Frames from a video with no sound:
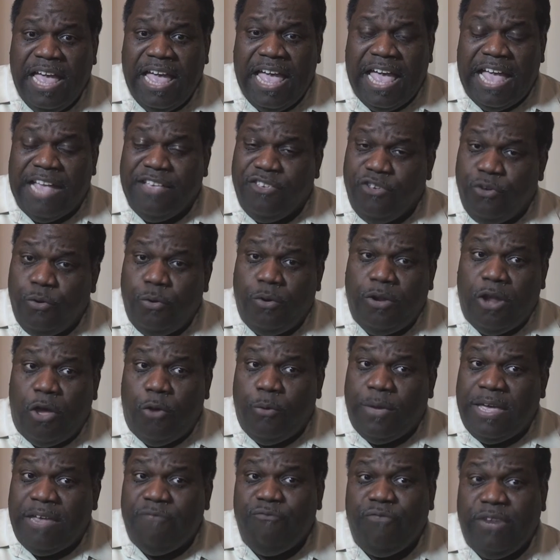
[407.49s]
And you
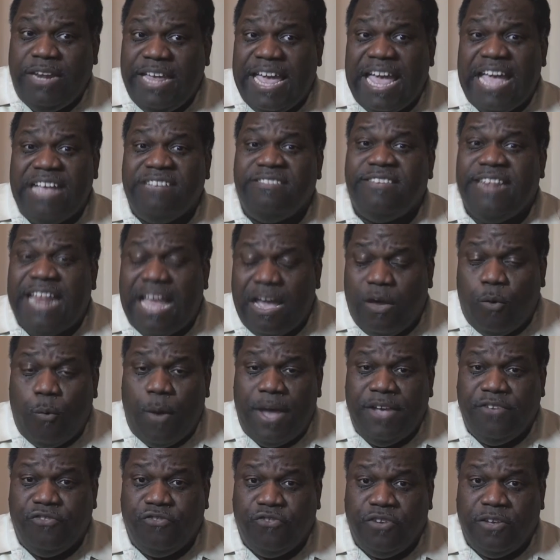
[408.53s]
alone can really answer that
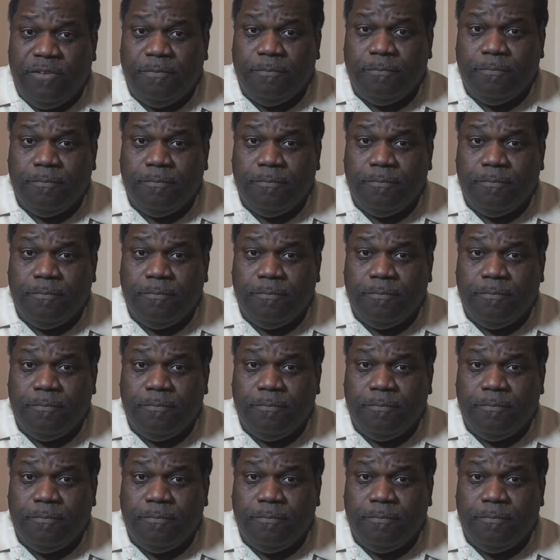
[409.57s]
question.